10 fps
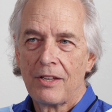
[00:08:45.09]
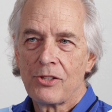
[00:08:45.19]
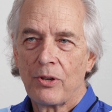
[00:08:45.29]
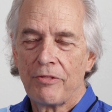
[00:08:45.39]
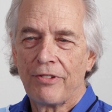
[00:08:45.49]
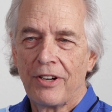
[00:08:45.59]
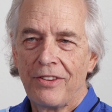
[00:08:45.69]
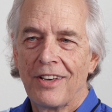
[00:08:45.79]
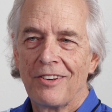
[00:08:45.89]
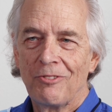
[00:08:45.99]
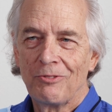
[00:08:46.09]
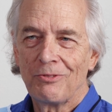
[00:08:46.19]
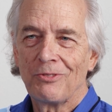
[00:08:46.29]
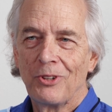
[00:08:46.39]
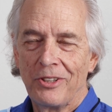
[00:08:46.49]
So I find that
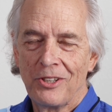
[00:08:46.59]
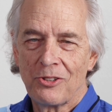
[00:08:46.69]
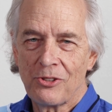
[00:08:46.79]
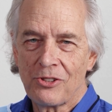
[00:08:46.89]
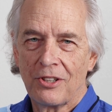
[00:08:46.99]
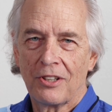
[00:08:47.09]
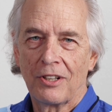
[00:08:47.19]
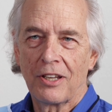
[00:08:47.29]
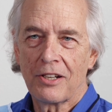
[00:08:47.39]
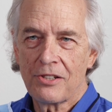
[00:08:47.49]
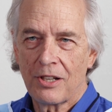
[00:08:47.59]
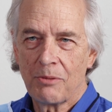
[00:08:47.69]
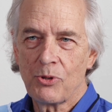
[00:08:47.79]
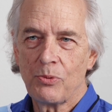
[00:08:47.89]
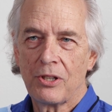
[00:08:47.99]
really interesting, and a lot of
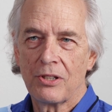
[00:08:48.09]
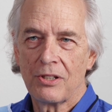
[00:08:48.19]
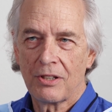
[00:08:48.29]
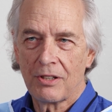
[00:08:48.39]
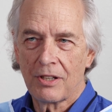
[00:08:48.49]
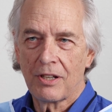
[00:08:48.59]
times we can,